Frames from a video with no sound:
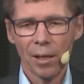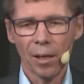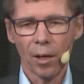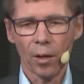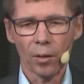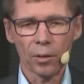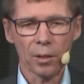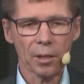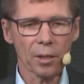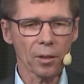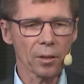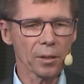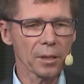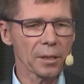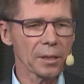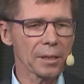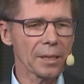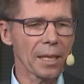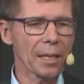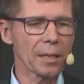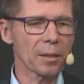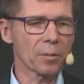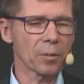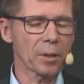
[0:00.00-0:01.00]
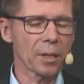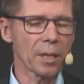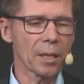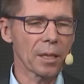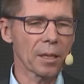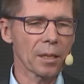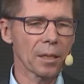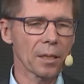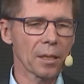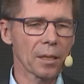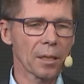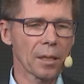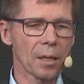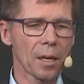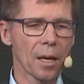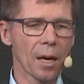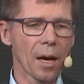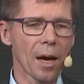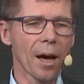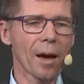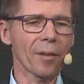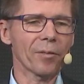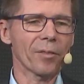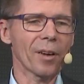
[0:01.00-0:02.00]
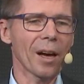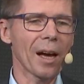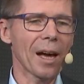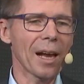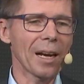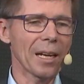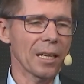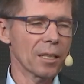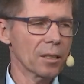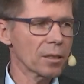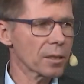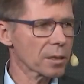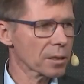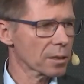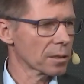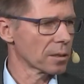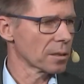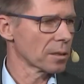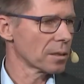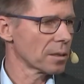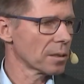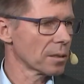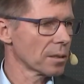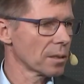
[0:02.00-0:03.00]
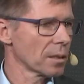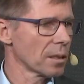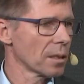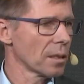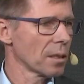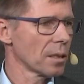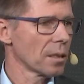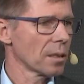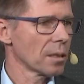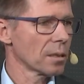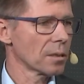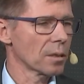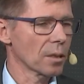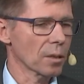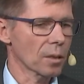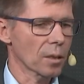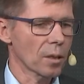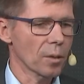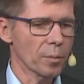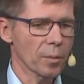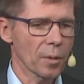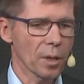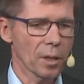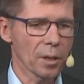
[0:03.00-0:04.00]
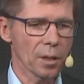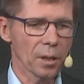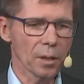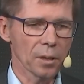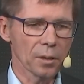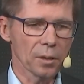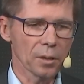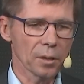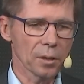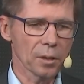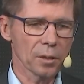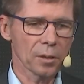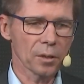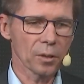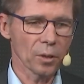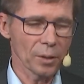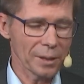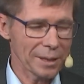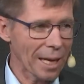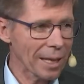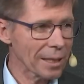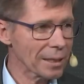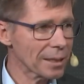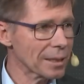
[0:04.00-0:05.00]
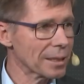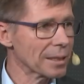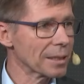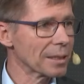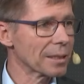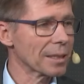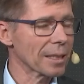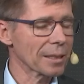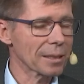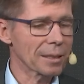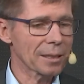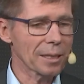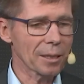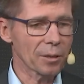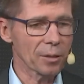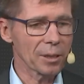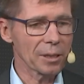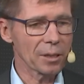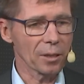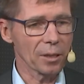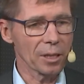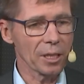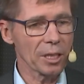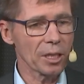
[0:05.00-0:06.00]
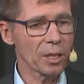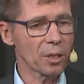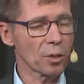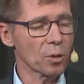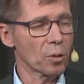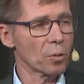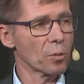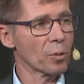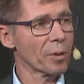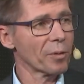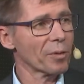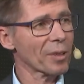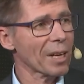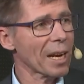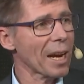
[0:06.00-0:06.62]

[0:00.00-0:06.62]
On the other side, we have alerted the, uh, the society that there is an issue with